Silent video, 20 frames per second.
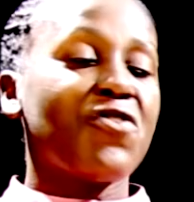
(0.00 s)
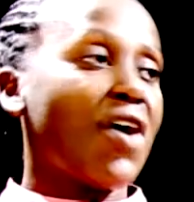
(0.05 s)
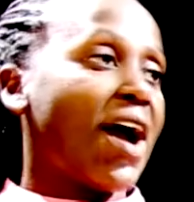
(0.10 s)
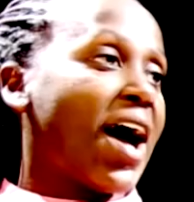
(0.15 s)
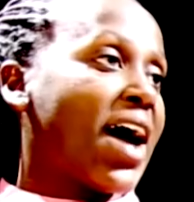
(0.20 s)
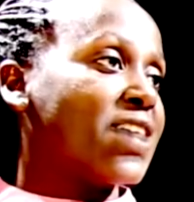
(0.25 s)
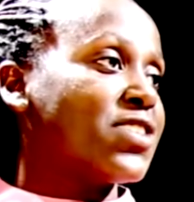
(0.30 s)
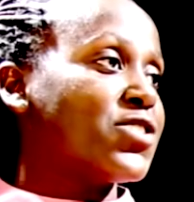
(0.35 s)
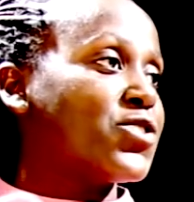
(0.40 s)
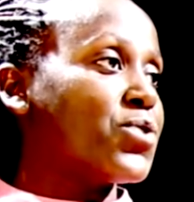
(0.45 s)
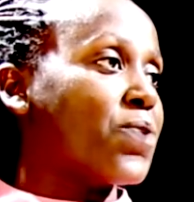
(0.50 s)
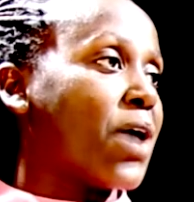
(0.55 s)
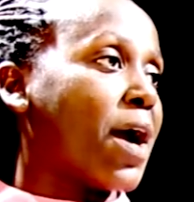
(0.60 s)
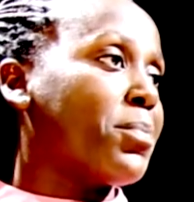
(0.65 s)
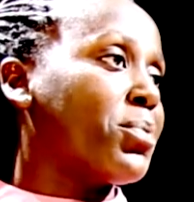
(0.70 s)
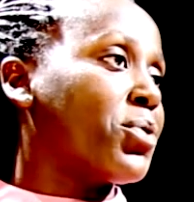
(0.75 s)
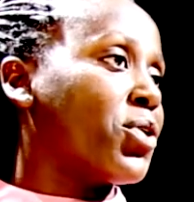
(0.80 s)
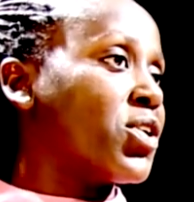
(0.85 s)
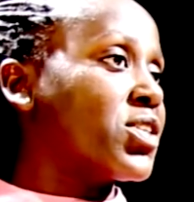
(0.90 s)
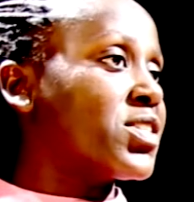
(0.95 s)
for us to
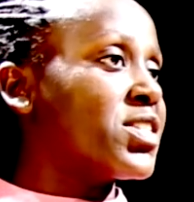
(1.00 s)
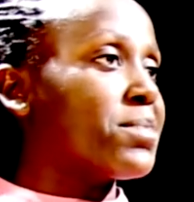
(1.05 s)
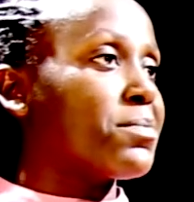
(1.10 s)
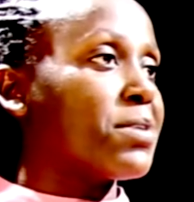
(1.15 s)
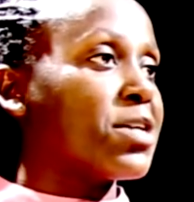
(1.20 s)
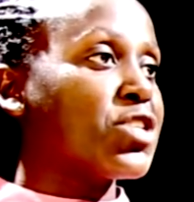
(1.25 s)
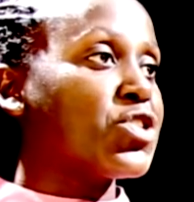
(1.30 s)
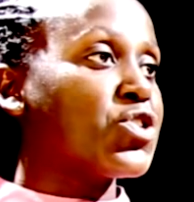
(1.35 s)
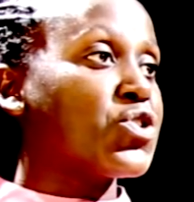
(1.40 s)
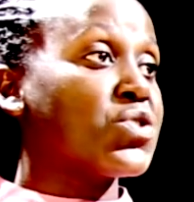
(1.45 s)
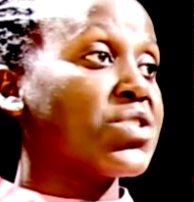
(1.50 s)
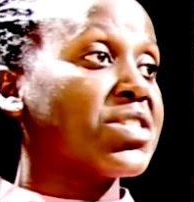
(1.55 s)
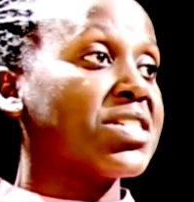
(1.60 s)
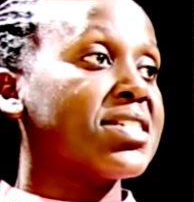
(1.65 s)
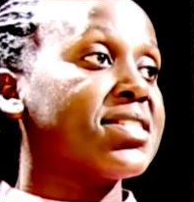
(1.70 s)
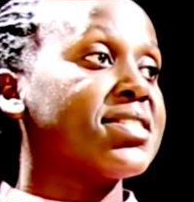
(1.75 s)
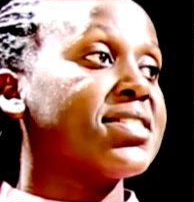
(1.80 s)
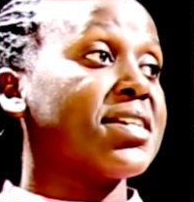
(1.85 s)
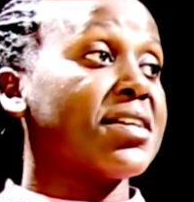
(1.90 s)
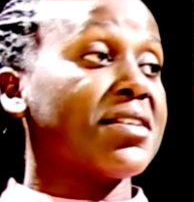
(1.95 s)
approximate
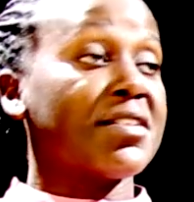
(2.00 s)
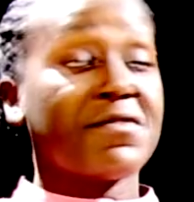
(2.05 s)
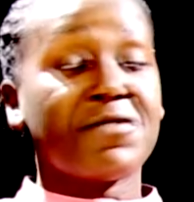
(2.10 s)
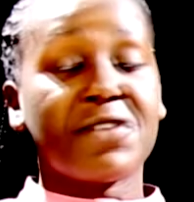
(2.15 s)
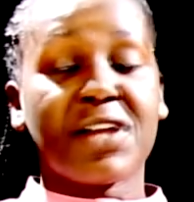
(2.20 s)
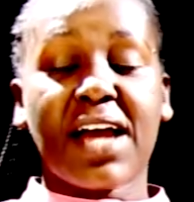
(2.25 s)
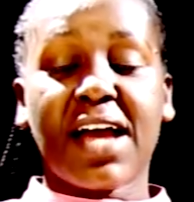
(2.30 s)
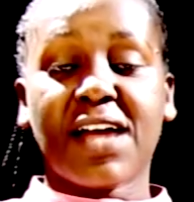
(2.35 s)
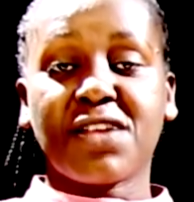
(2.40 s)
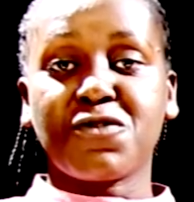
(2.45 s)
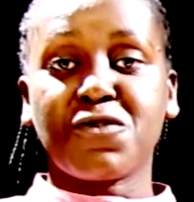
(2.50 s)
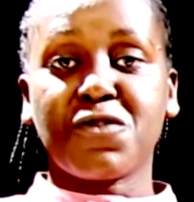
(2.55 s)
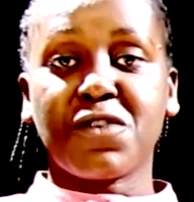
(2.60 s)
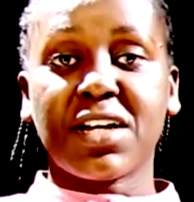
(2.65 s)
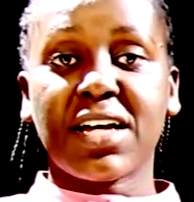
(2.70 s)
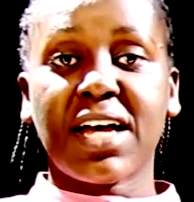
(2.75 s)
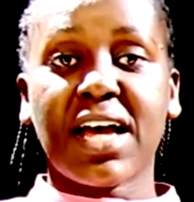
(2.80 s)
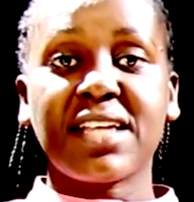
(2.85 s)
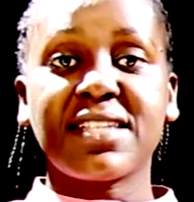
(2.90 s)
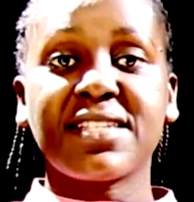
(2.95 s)
using significant
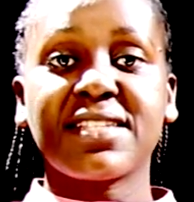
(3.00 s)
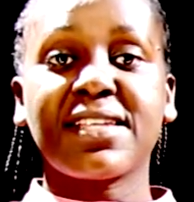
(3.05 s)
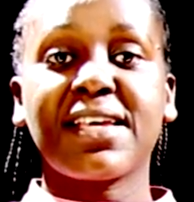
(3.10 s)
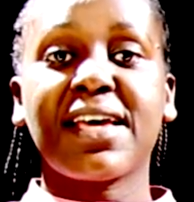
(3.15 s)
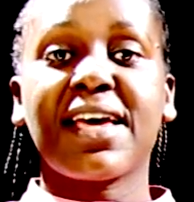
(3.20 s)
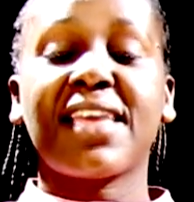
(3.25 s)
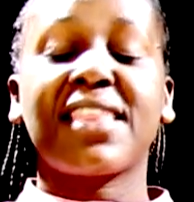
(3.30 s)
figures,